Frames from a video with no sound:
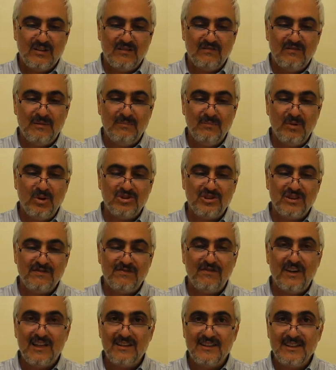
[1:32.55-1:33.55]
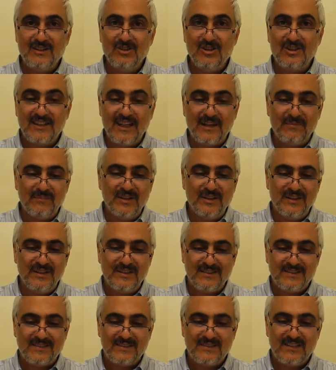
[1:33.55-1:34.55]
Rav Moshe finally looked at me.
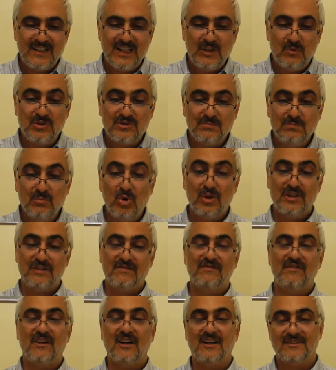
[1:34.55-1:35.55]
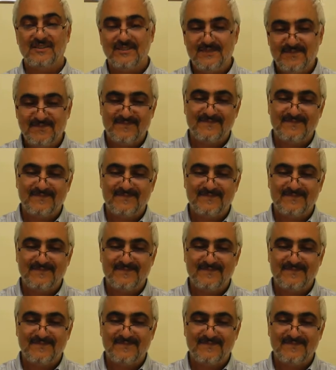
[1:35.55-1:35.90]
I was mortified.